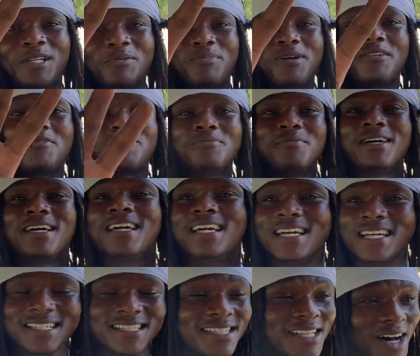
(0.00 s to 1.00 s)
Pray for my
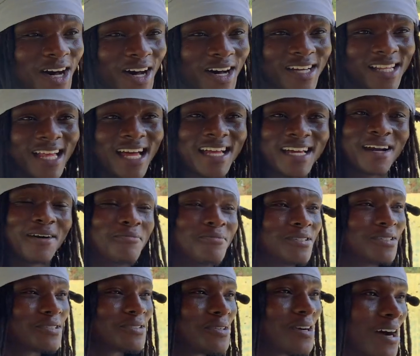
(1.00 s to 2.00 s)
hands, dog.
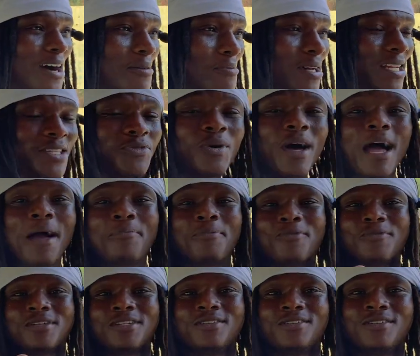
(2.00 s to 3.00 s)
subscribe, man. That's what
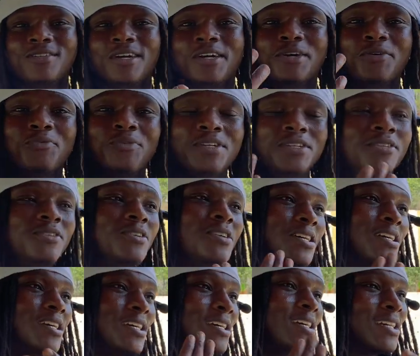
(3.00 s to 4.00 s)
happened when you when you
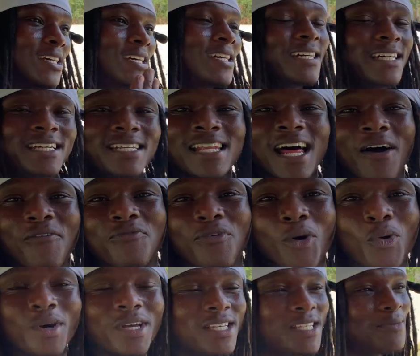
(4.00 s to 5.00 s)
not
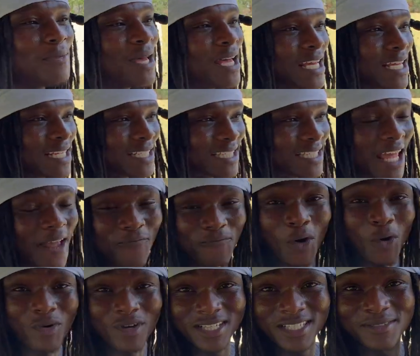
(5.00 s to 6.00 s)
focused, man. Stay
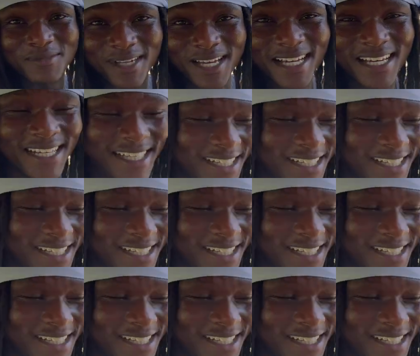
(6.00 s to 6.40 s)
focused, man.